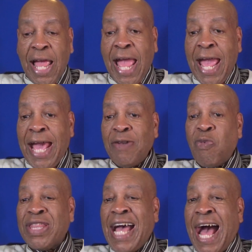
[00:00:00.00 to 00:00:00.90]

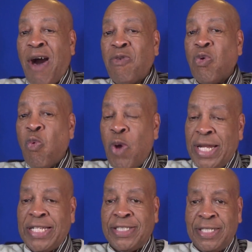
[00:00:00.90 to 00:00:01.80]
And without
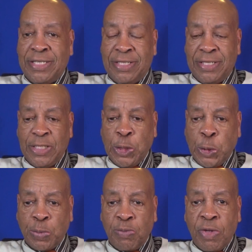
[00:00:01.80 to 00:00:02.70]
witnesses,
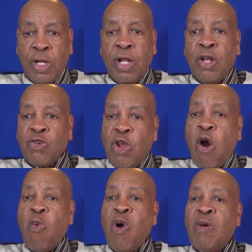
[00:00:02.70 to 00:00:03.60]

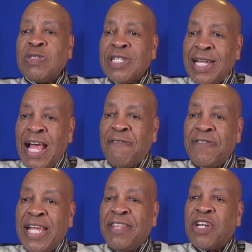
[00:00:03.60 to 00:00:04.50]
no one was
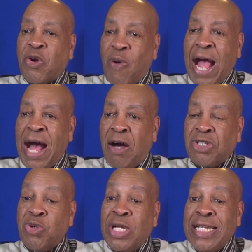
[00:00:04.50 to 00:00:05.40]
left in the
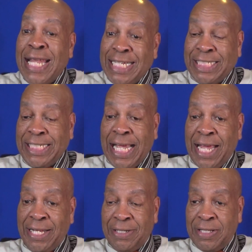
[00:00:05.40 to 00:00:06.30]
crowd to
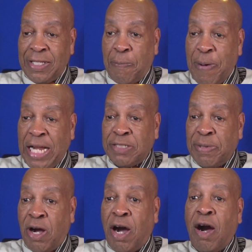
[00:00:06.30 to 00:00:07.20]
initiate the
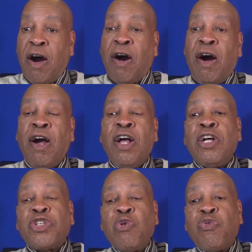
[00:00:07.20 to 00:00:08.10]
punishment or
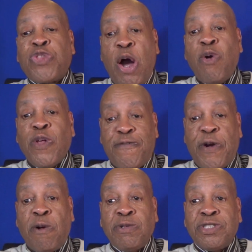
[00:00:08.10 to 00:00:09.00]
to throw the
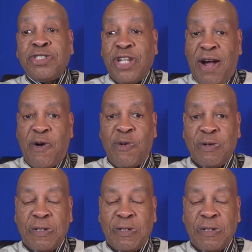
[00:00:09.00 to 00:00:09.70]
first stone.